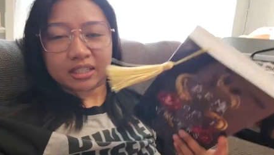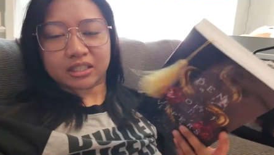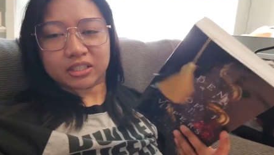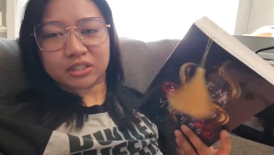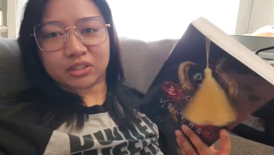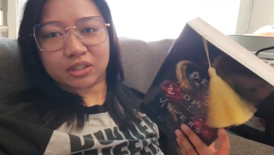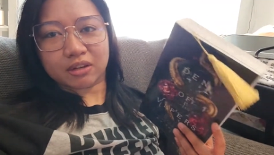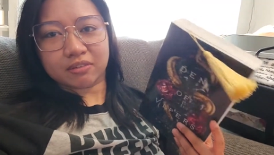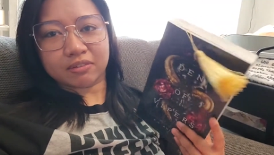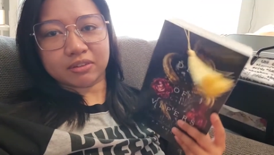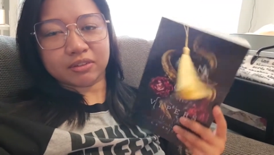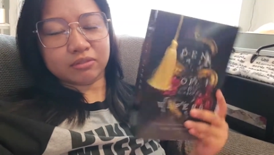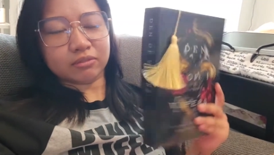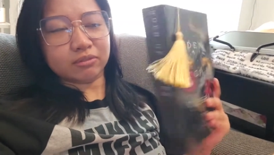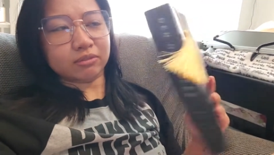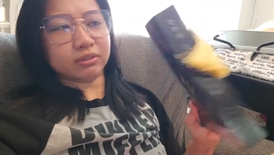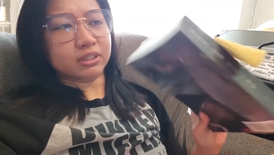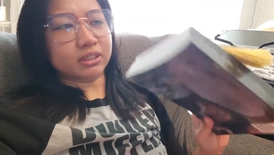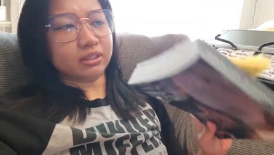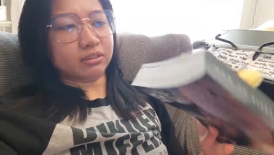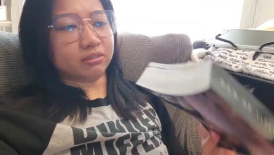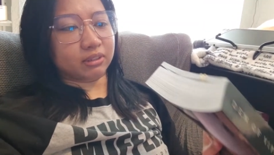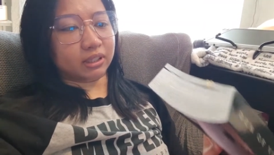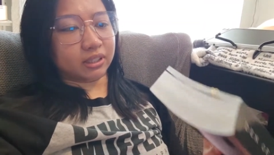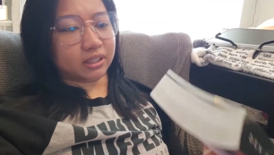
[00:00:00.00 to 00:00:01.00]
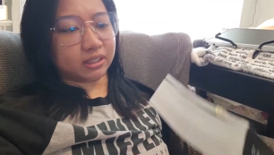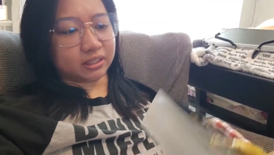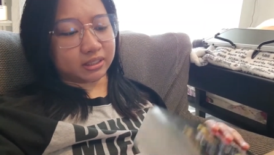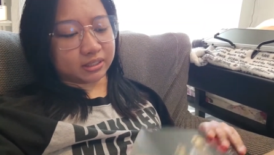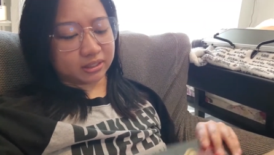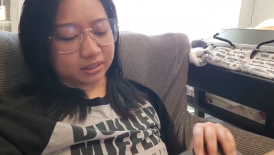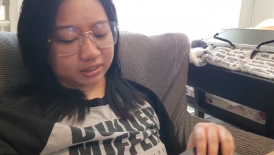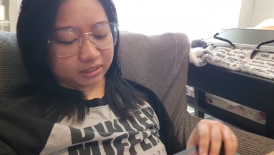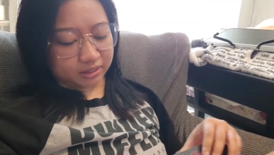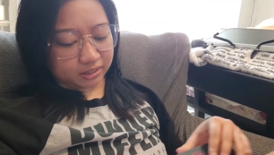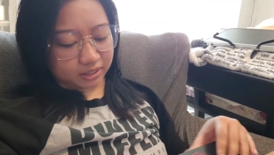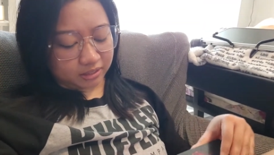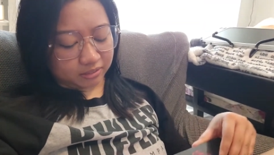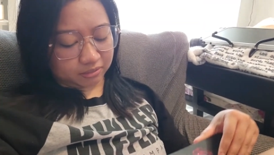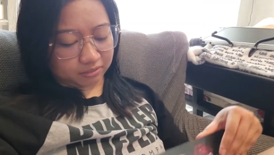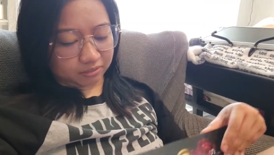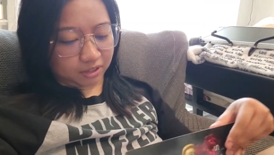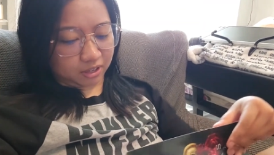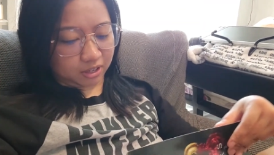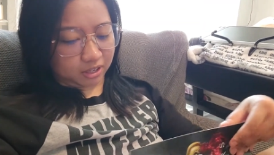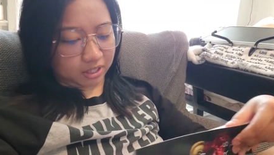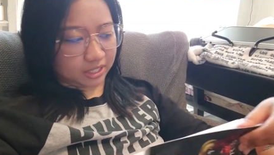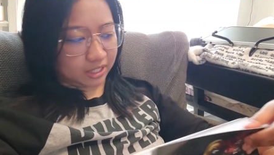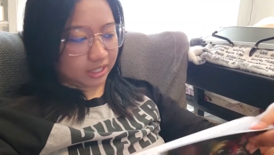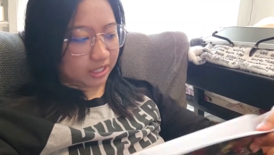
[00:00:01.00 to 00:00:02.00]
so I haven't really read that
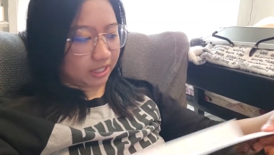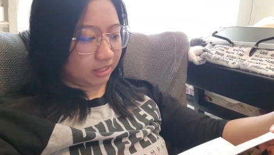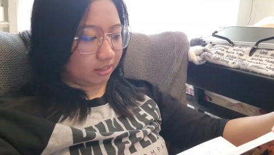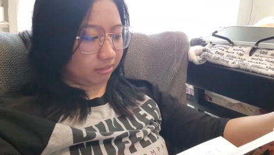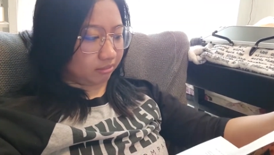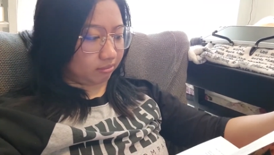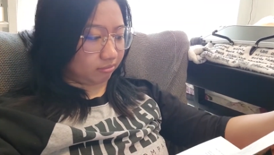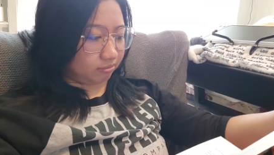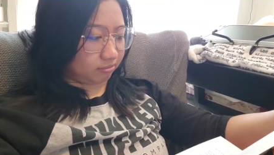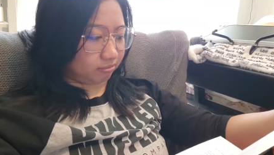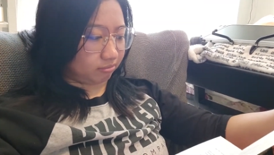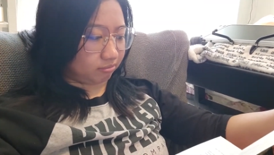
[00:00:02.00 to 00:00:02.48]
far in